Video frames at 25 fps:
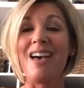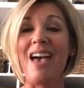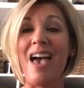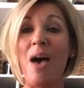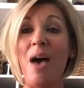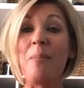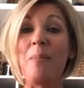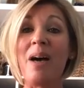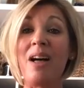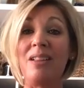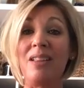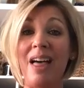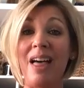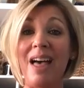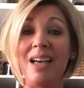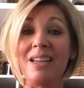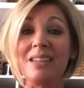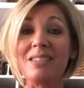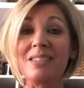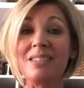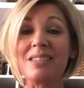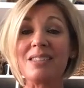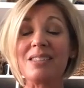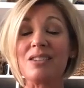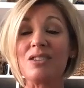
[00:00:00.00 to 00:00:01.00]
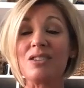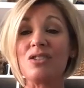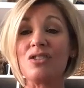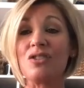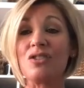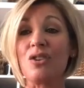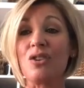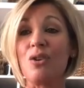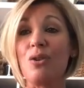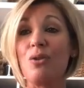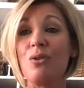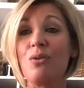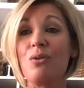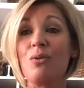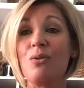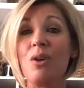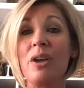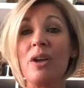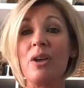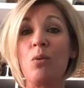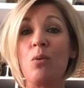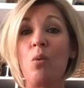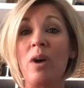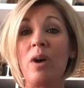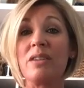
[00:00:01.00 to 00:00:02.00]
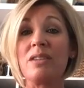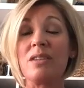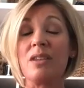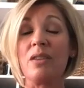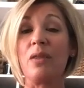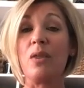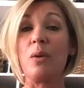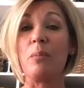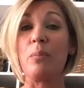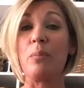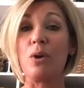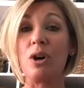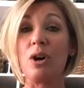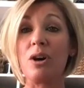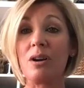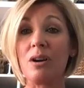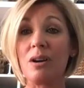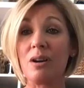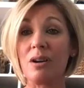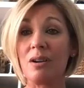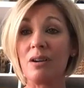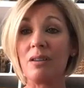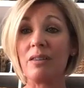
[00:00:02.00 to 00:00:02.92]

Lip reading: MLS, so it wasn't the book